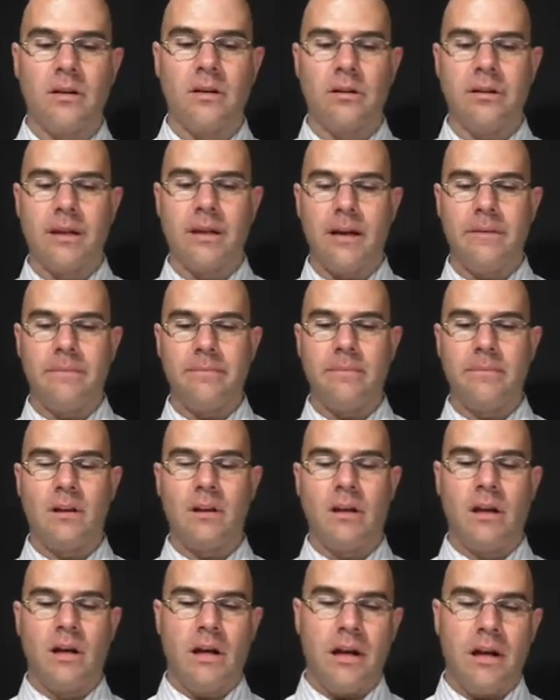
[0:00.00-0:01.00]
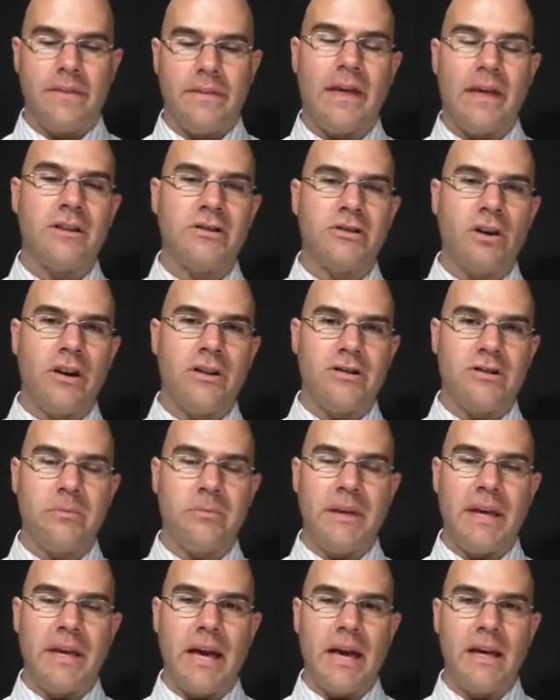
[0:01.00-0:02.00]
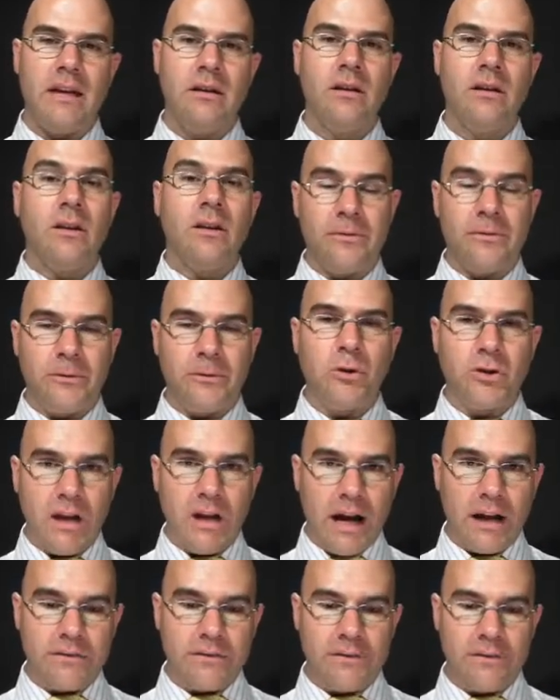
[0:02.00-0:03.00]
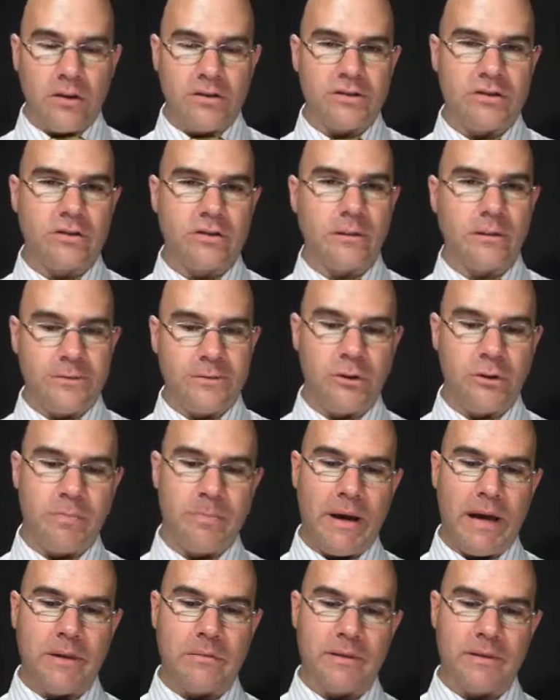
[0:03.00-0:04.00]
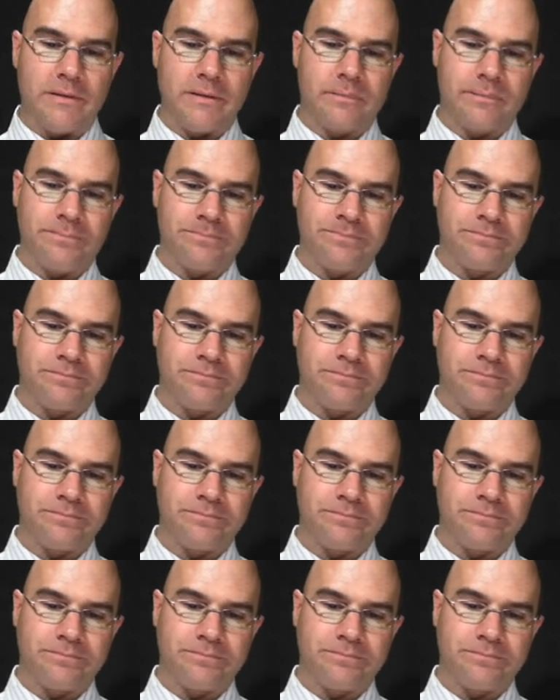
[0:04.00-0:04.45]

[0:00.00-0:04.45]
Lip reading: Okay. That is going to be a future outflow still, a future payment.